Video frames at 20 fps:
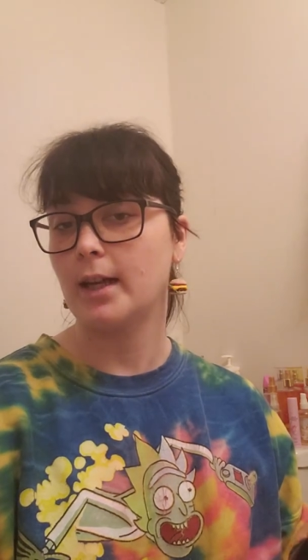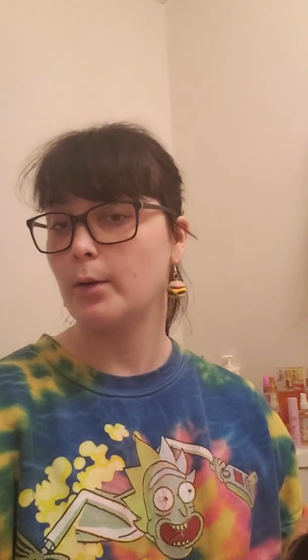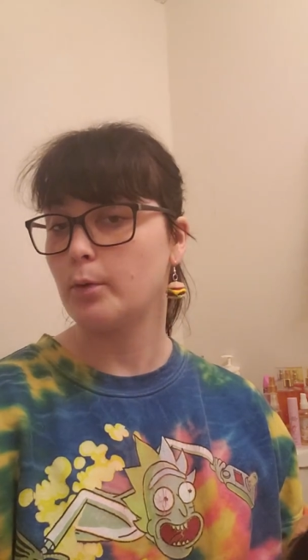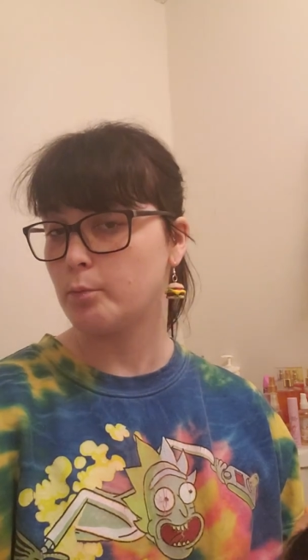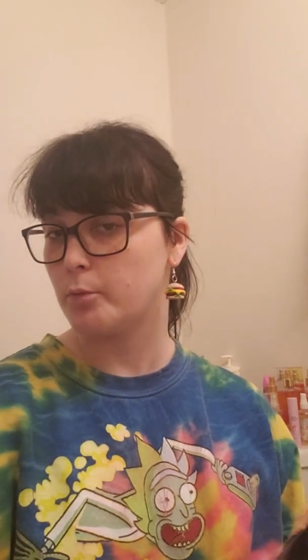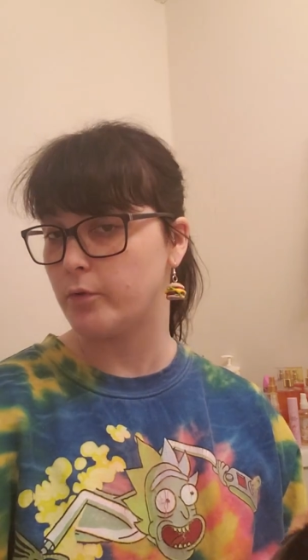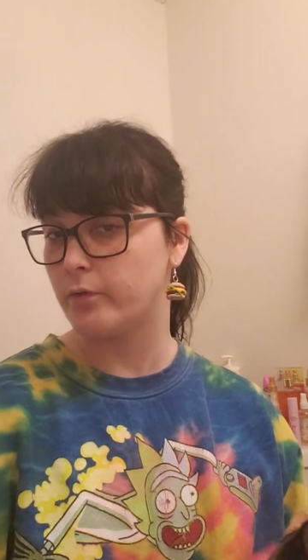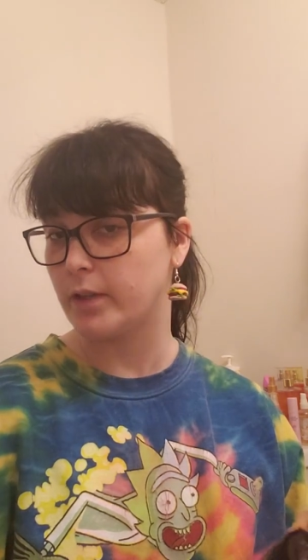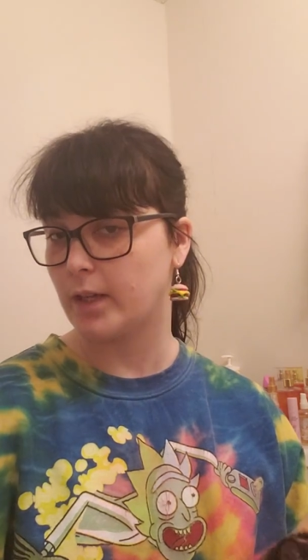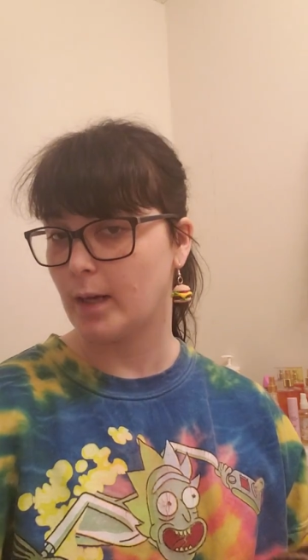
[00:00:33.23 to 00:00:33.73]
I would
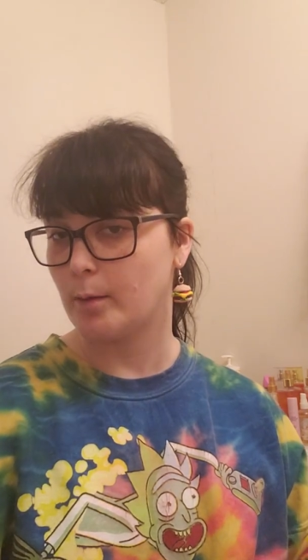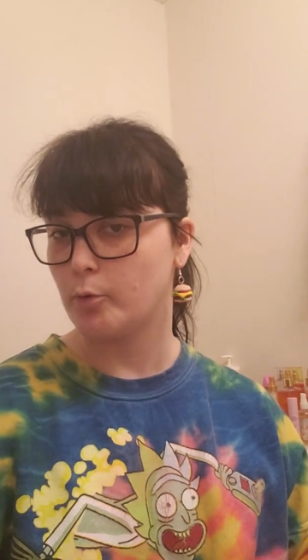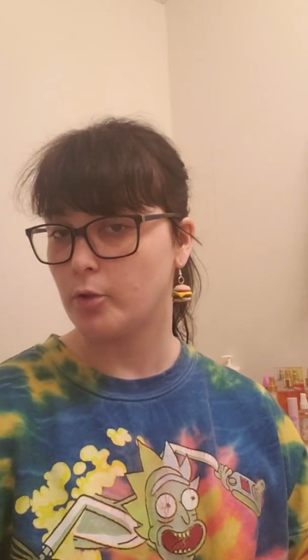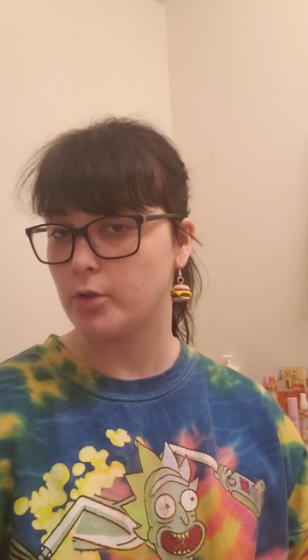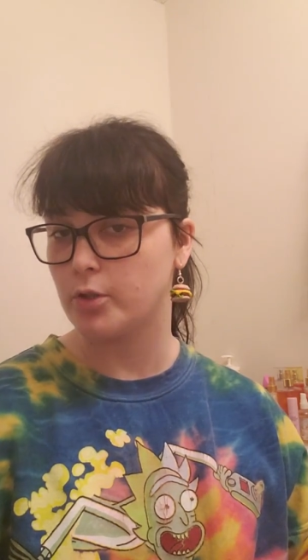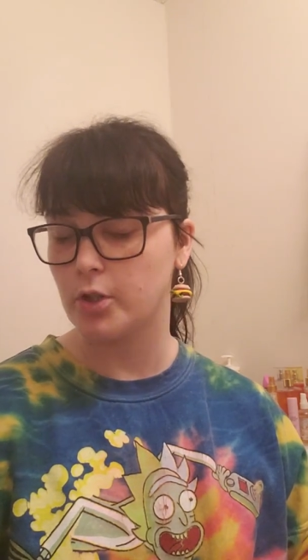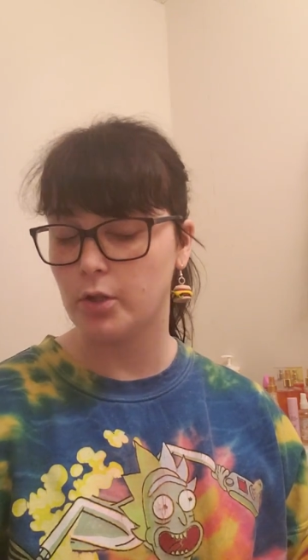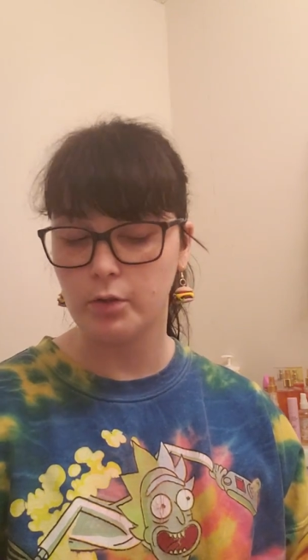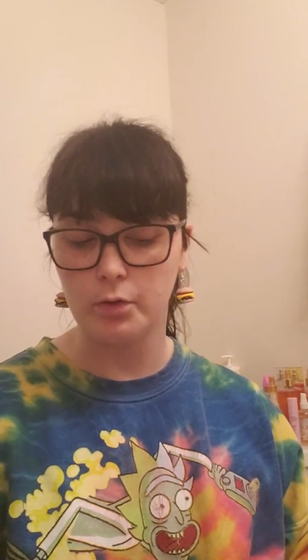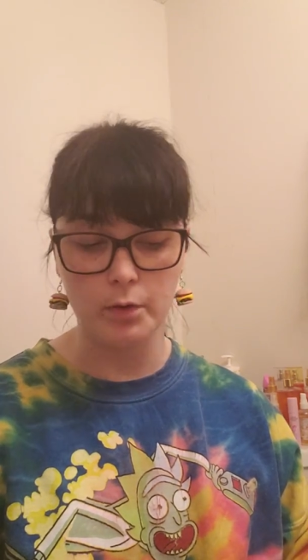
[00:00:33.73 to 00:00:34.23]
move the camera
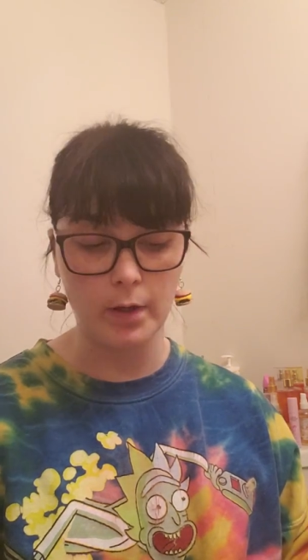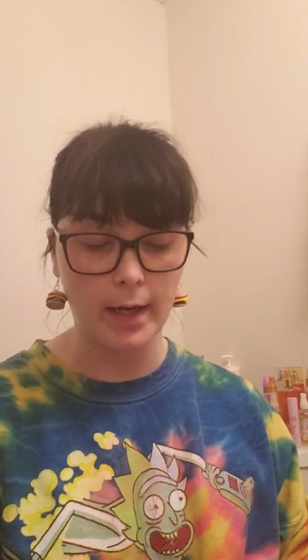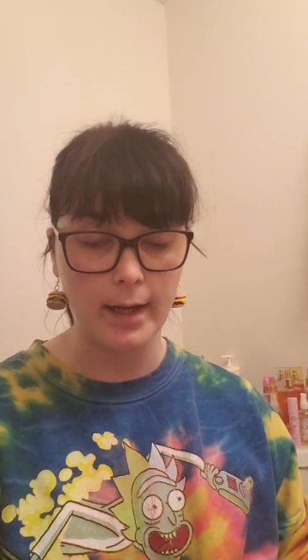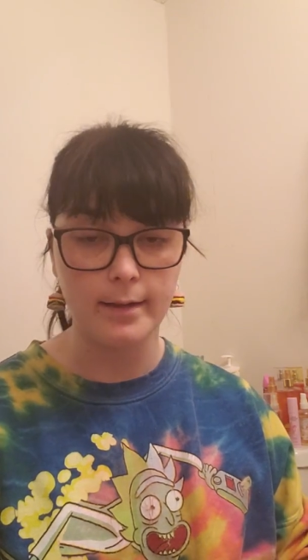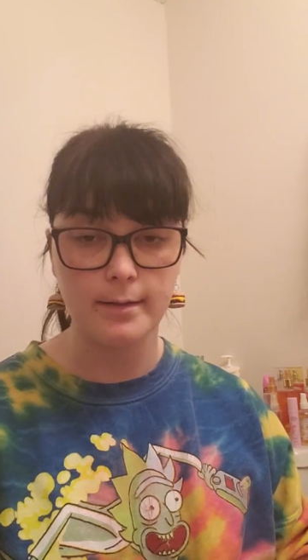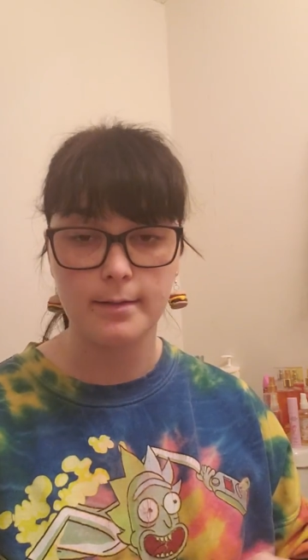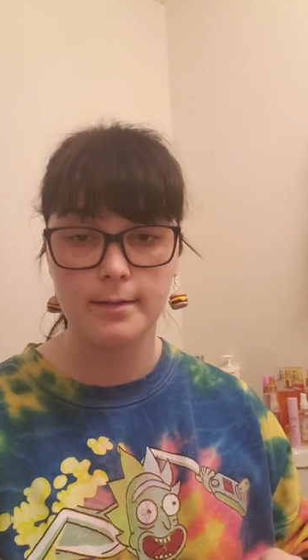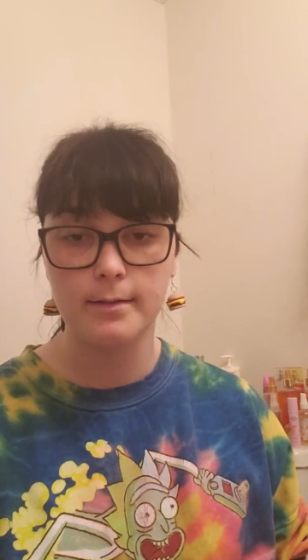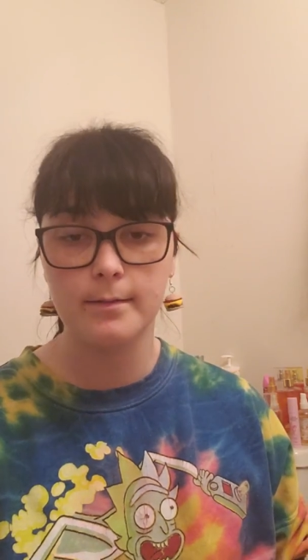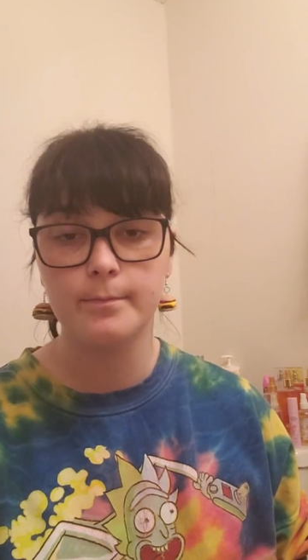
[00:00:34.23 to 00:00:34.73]
and show you
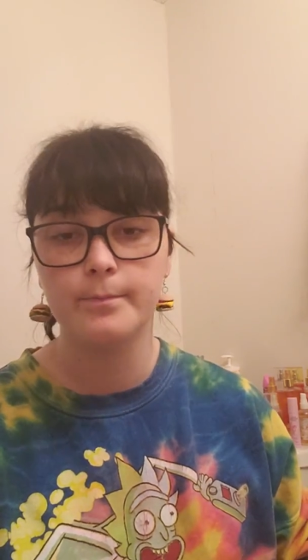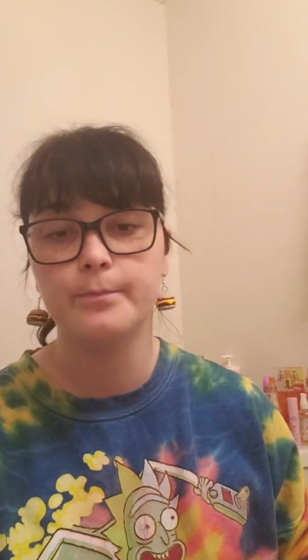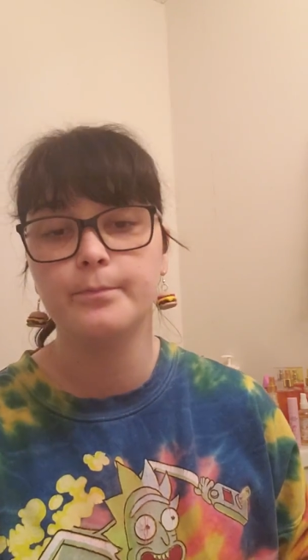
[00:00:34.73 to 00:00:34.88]
guys.